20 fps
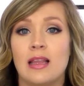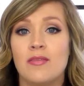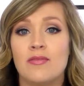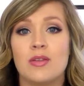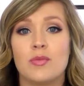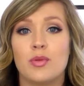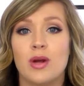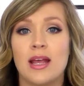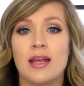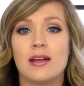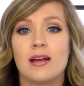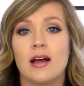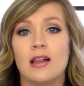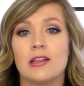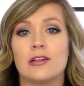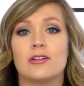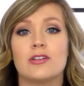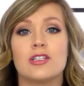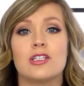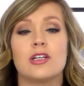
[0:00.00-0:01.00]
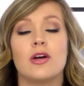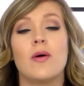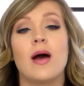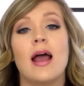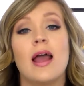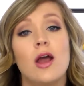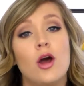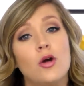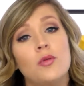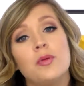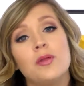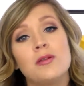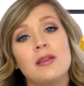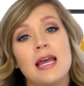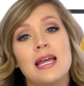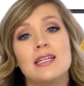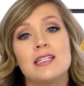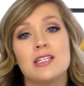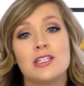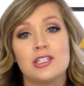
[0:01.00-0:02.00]
love the bright colors, so I hope you
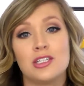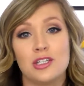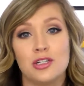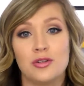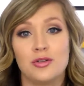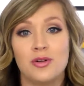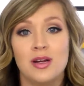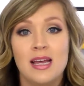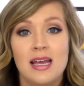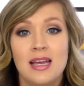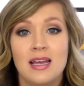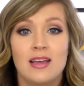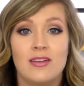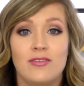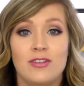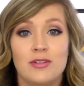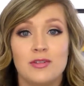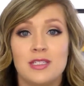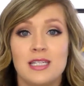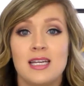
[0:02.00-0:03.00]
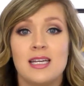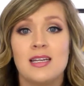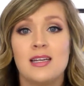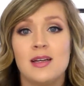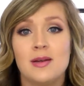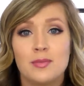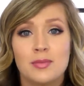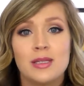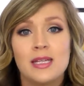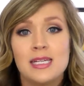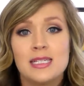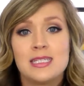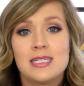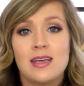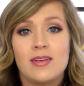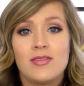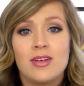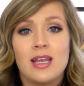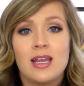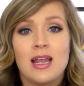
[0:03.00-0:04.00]
liked it too. If you did, please
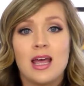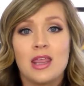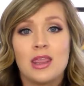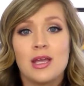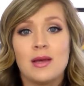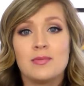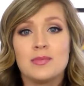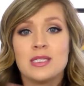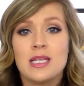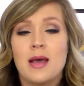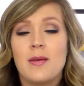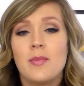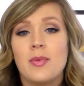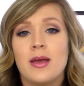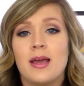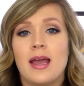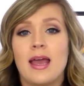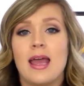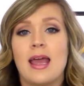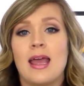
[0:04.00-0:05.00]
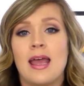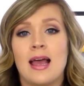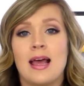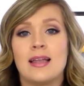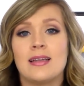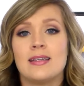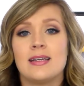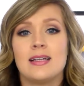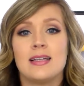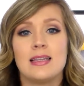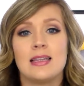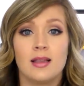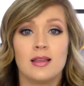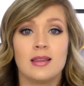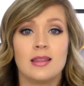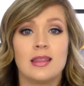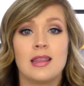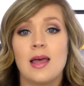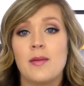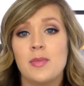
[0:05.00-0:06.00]
give it a thumbs up and
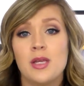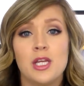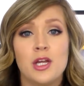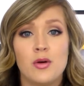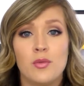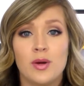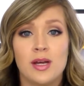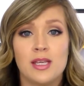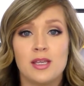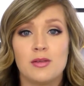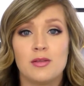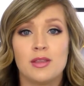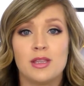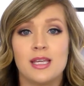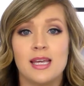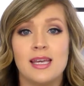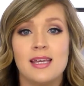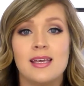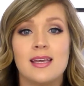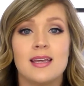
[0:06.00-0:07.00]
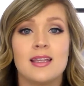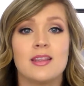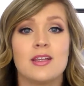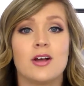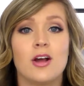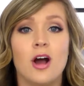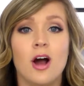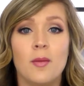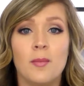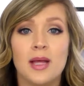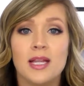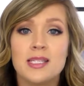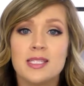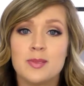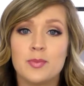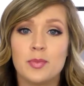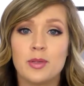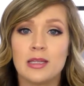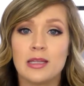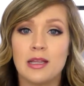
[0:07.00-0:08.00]
let me know what you think in the
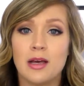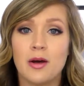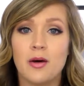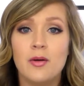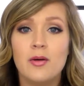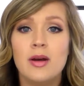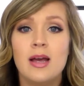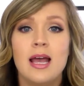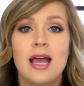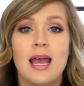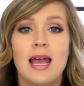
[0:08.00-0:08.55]
comments below,